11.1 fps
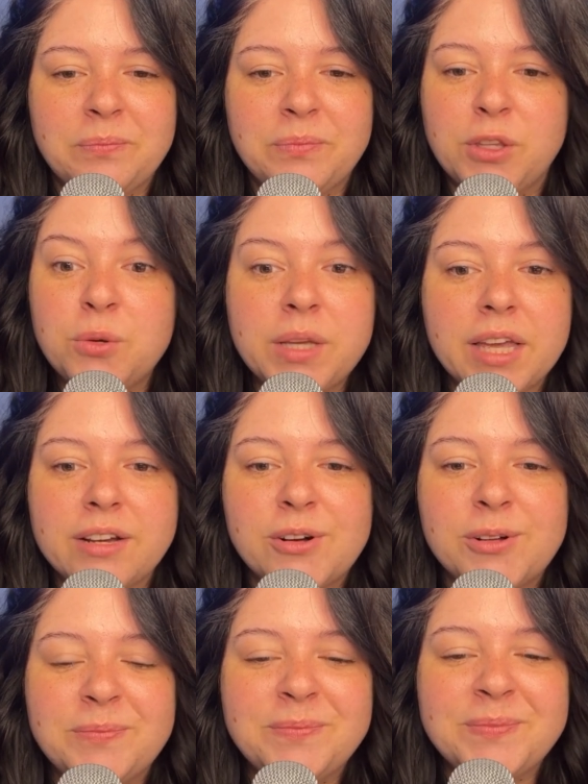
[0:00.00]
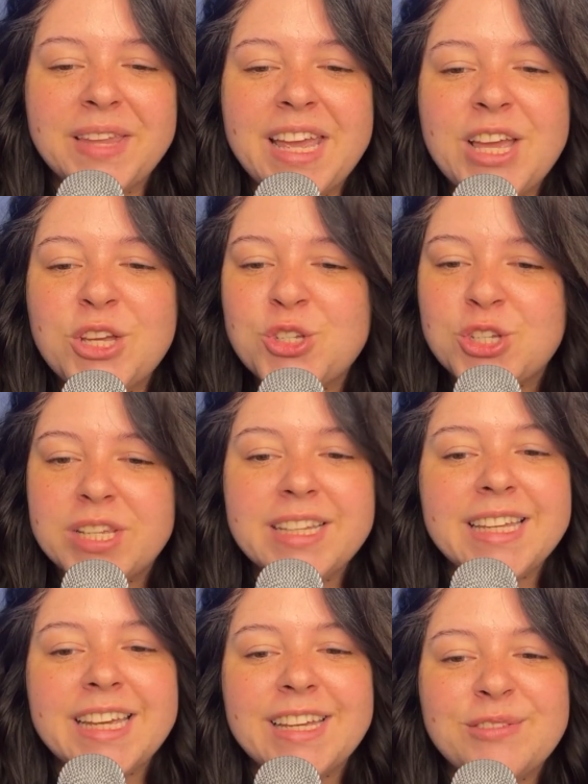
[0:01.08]
You giggle, she
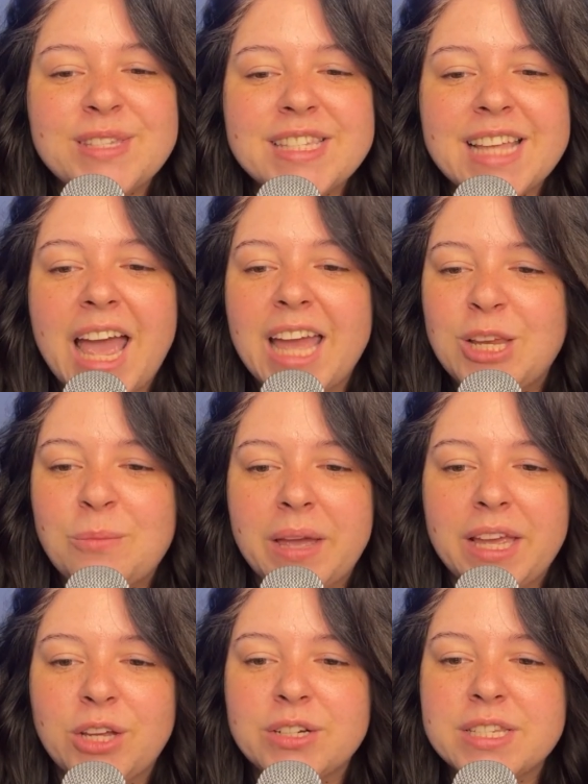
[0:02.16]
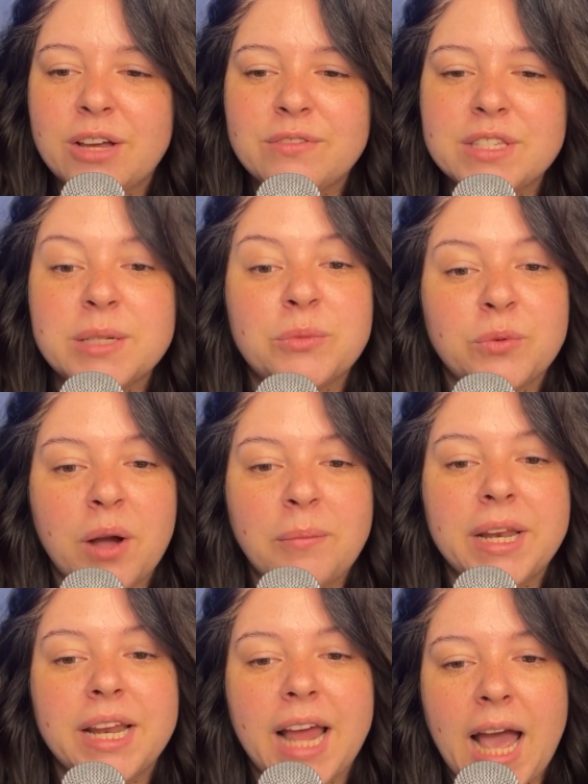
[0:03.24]
leaves, and you make yourself some
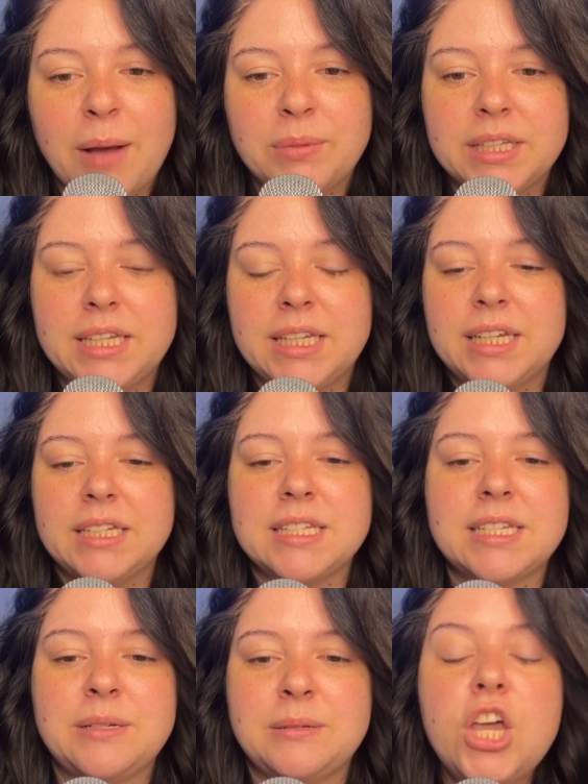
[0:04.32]
ramen and happily eat it.